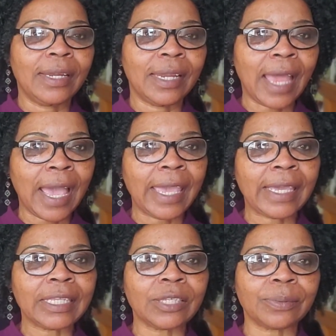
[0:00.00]
Like
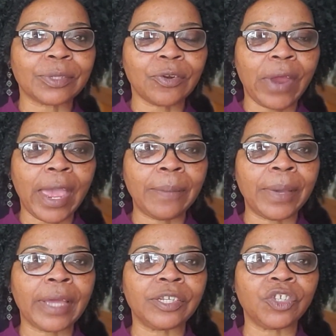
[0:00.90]
and subscribe
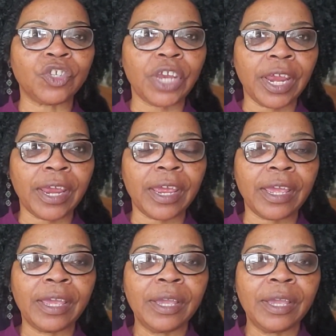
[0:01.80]
and share.